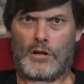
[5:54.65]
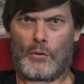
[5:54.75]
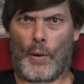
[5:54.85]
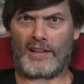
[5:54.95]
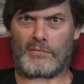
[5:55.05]

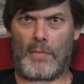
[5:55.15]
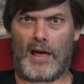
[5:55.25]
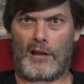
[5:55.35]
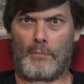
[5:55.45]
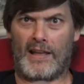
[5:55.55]
White
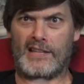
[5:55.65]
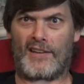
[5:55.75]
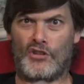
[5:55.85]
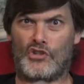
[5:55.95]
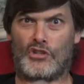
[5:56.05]
man must
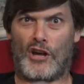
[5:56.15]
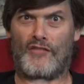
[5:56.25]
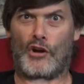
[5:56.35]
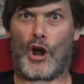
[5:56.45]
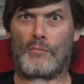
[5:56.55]
have
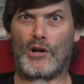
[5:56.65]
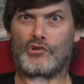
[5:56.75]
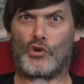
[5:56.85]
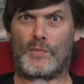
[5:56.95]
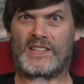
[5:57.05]
discovered our
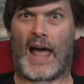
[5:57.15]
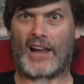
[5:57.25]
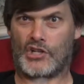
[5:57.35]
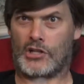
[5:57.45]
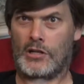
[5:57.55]
mushroom
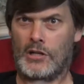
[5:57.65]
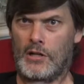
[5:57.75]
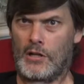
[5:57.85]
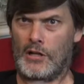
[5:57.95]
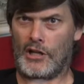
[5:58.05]
stash.
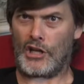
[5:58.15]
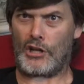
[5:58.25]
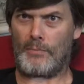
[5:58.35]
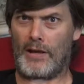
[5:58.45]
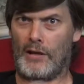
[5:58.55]

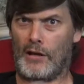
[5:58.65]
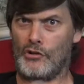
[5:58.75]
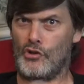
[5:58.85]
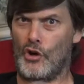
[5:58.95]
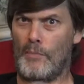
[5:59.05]
He be
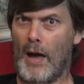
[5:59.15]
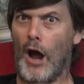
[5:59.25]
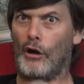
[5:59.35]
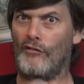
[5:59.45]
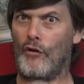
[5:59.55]
under
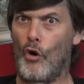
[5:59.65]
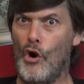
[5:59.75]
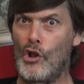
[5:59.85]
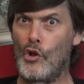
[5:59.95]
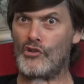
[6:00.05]
powerful
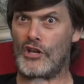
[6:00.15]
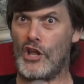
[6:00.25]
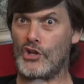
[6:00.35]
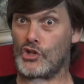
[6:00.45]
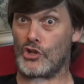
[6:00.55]

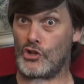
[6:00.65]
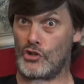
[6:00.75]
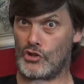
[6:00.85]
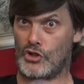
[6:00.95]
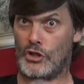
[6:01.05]

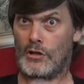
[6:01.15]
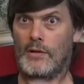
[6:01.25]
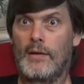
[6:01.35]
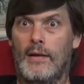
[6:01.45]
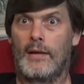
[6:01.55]
hallucinations.
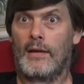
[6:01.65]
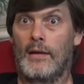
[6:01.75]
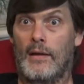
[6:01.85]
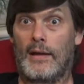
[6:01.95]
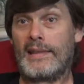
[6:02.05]

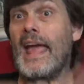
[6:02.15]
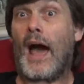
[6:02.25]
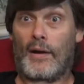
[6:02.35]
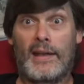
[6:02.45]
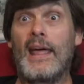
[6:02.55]

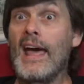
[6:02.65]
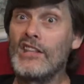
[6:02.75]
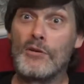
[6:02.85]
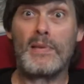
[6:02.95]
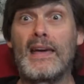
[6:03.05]
Yeah, it had
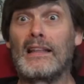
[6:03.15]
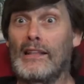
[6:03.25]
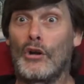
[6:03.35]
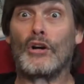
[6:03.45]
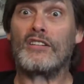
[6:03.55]
to a
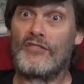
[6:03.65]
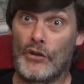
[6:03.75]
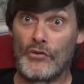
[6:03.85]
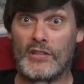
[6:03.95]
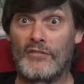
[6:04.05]
little
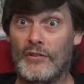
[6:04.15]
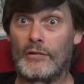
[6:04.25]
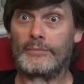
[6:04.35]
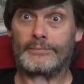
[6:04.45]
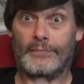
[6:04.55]
confusing
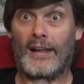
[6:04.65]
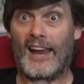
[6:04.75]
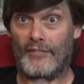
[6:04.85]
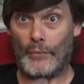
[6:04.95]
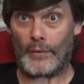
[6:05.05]
for
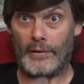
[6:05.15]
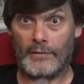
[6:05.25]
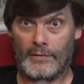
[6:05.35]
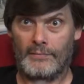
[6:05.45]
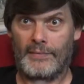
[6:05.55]

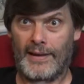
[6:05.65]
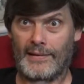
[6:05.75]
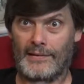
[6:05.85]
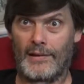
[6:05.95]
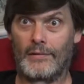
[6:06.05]
everyone, and
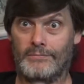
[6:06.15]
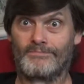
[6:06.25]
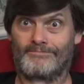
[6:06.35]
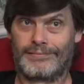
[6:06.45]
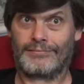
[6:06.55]
a little
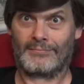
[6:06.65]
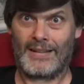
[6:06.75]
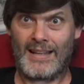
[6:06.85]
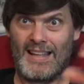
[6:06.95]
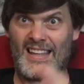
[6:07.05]

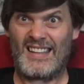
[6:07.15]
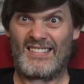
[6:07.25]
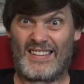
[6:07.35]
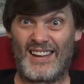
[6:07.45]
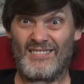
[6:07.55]

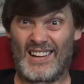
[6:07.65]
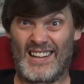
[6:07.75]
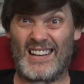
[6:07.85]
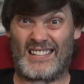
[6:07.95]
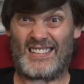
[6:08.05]
downright
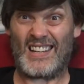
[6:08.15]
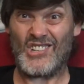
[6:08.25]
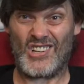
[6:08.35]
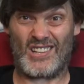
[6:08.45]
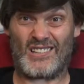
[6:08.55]
kind of
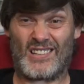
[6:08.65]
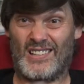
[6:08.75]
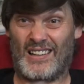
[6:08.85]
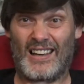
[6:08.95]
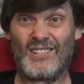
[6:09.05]
touchy and,
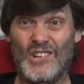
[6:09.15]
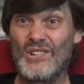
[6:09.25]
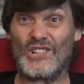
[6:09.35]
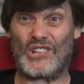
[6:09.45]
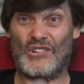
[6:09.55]
I don't
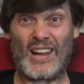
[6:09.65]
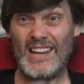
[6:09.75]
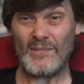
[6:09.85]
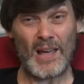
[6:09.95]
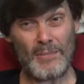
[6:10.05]
know,
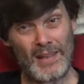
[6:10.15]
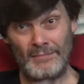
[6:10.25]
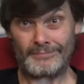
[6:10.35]
degrading maybe?